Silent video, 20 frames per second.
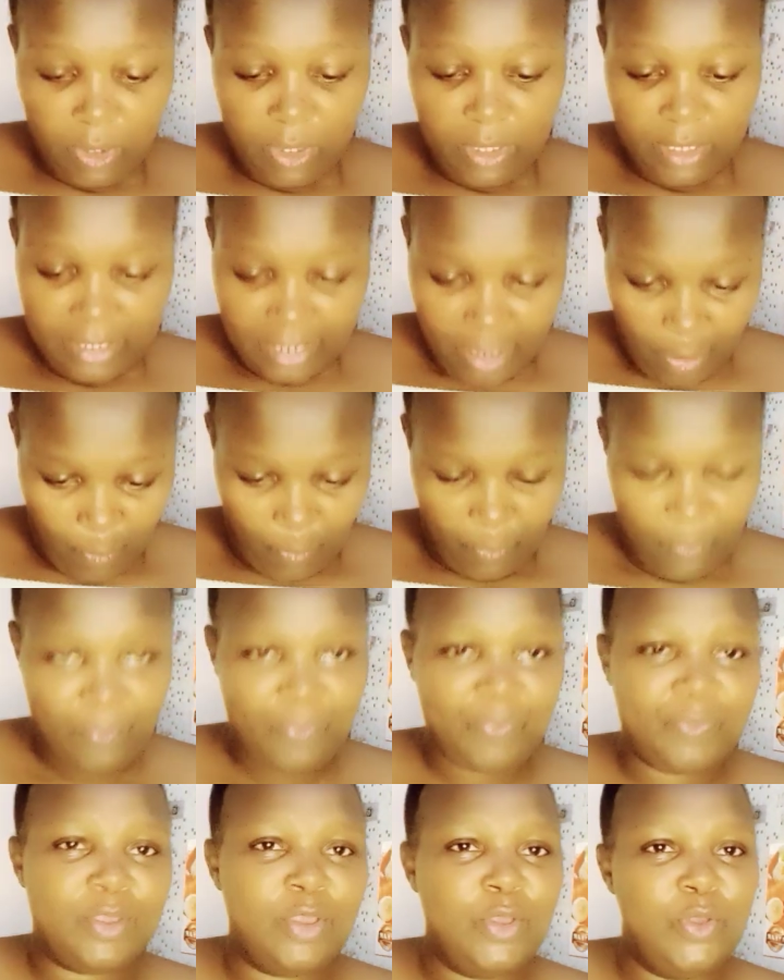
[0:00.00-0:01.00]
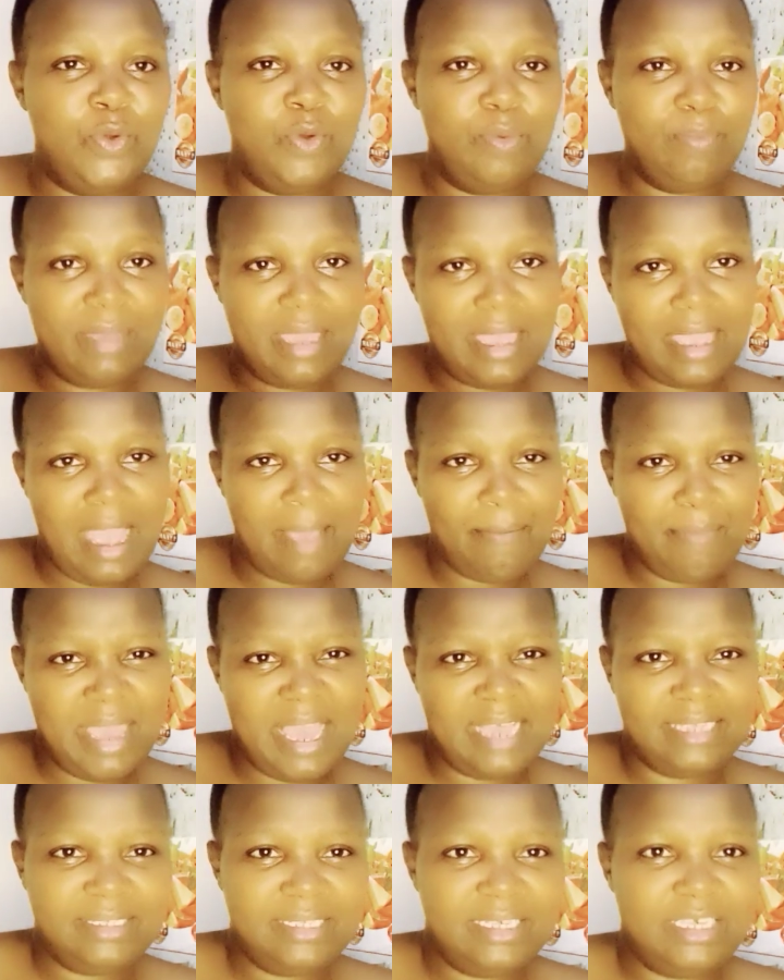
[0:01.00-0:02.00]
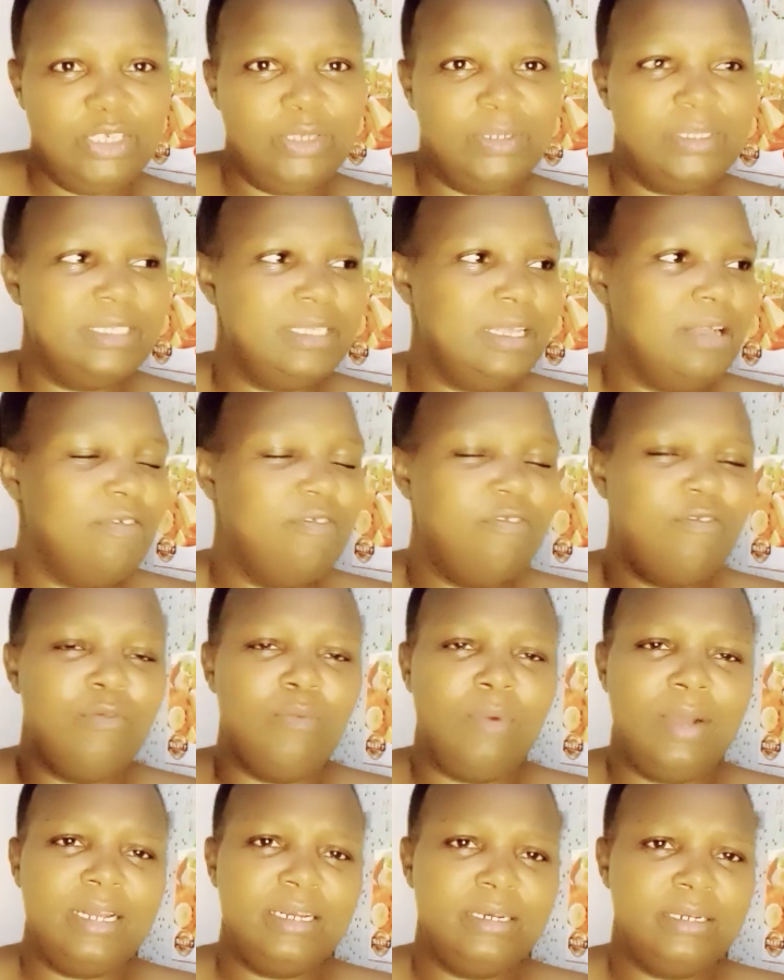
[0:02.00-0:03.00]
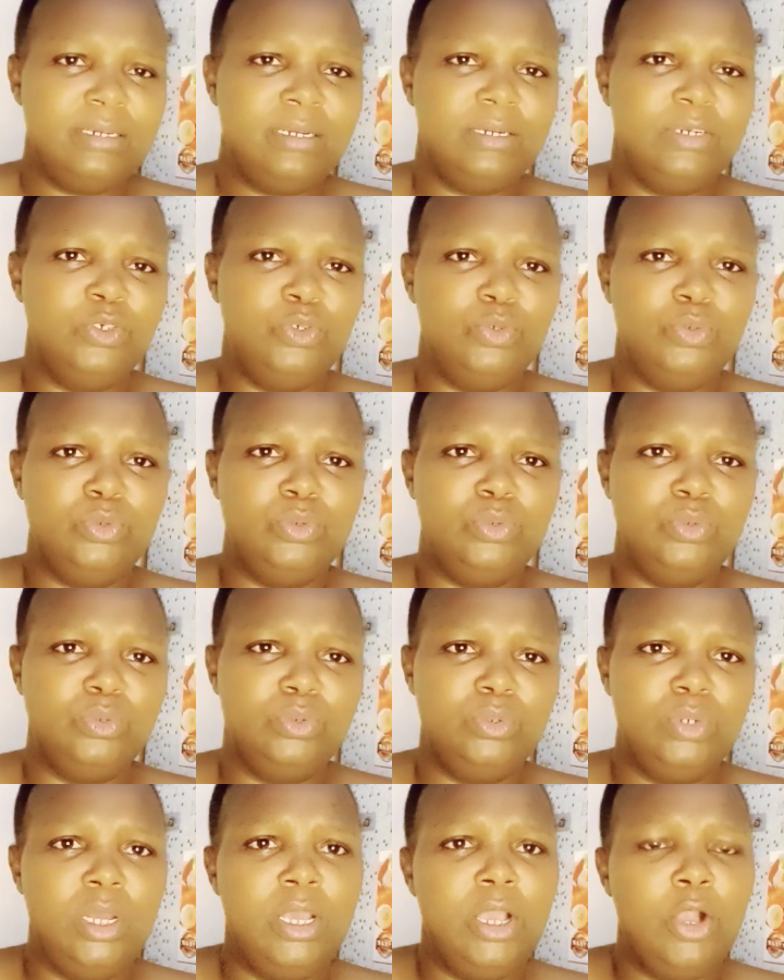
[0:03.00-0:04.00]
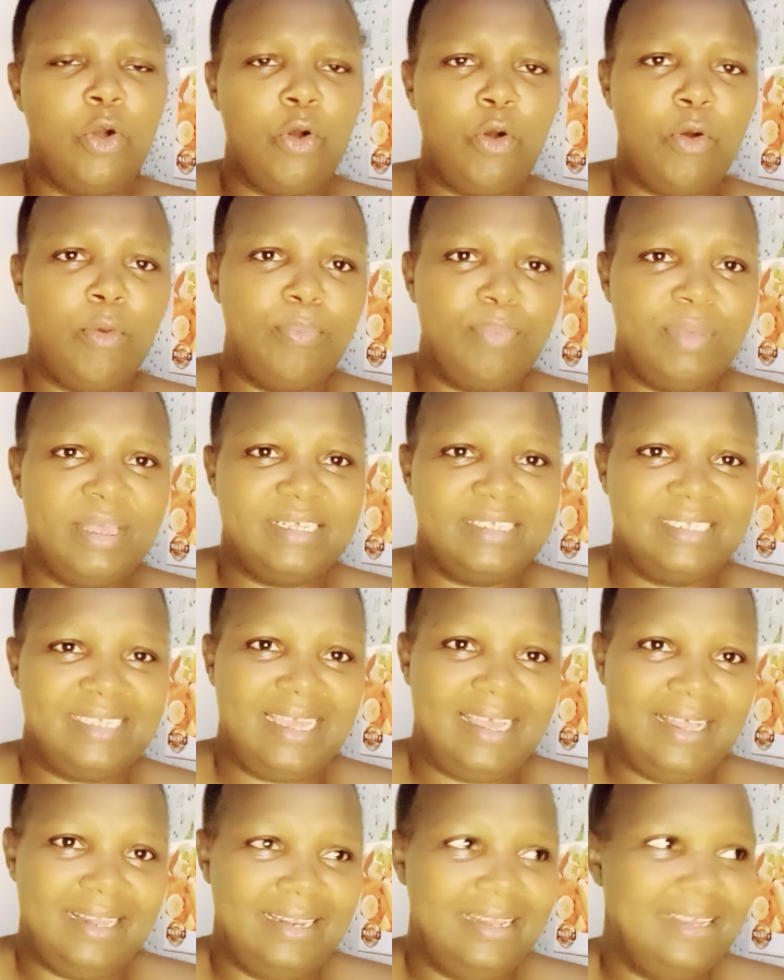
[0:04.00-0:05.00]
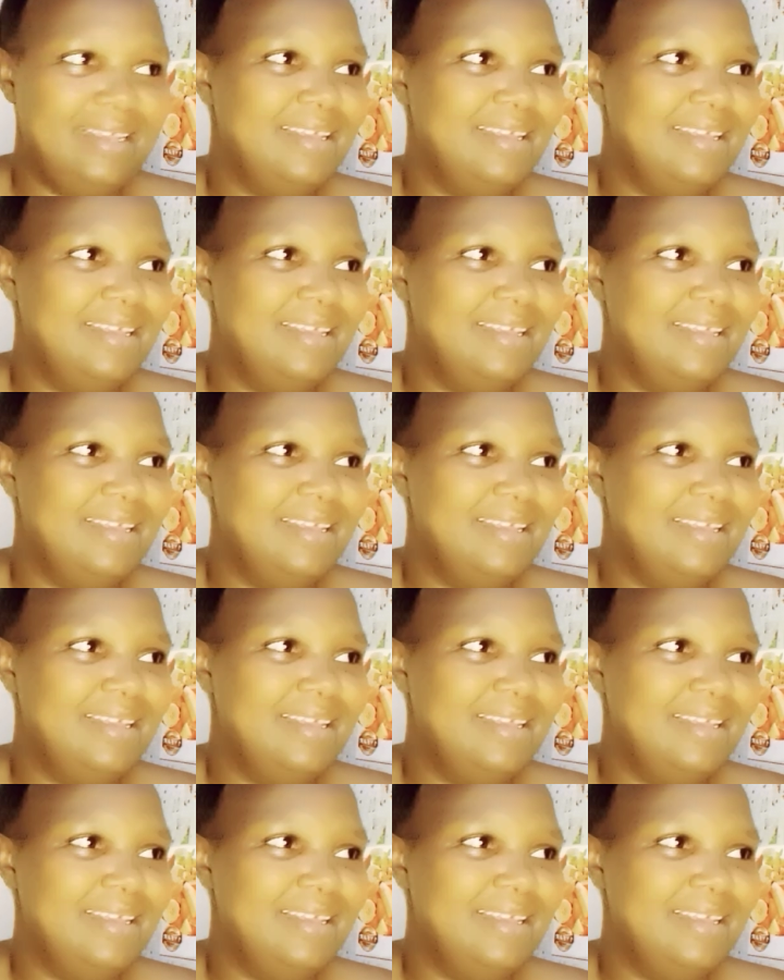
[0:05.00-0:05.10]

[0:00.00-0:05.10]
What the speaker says: Now you may be asking yourself, what do Acopia sell?